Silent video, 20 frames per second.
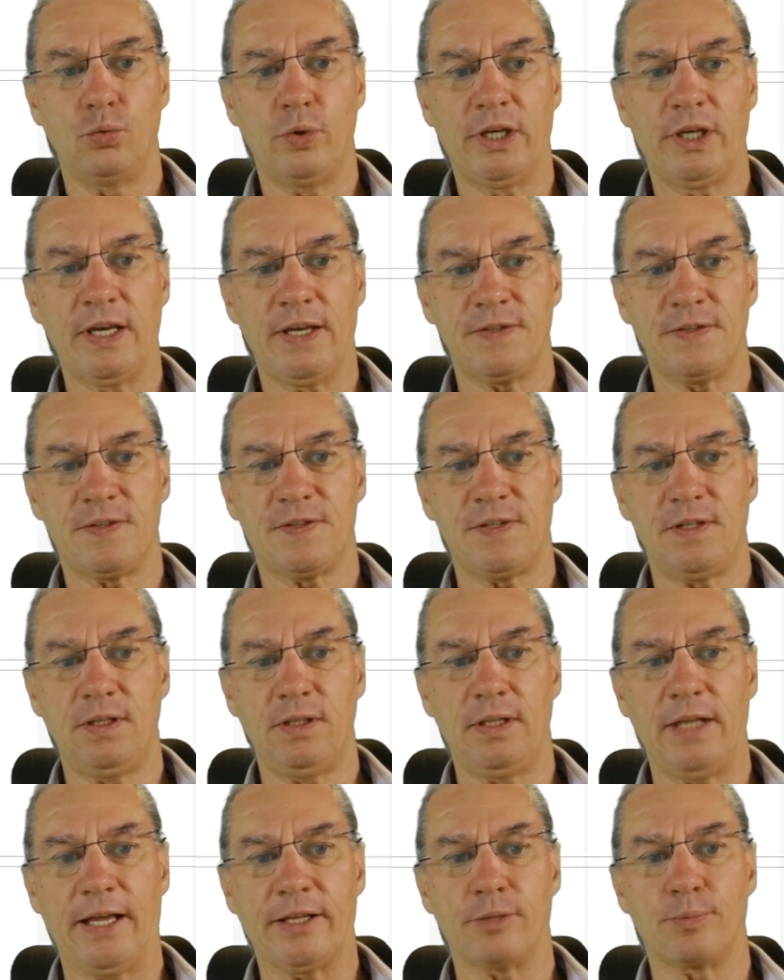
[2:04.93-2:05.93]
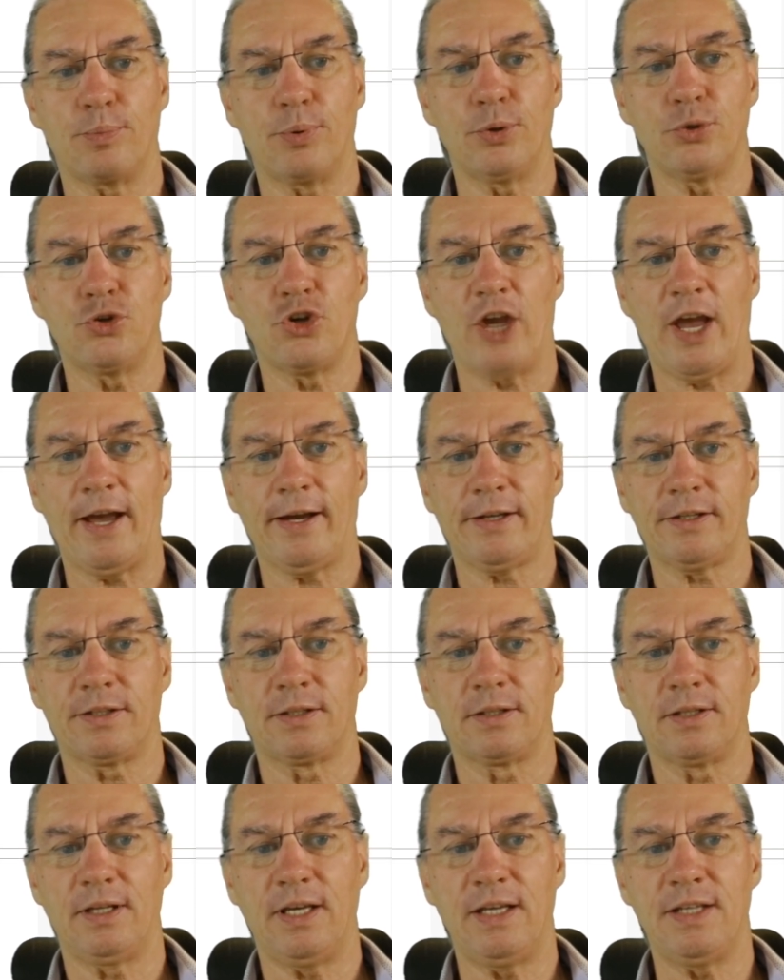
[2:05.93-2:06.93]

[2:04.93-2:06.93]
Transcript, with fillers: we can see that project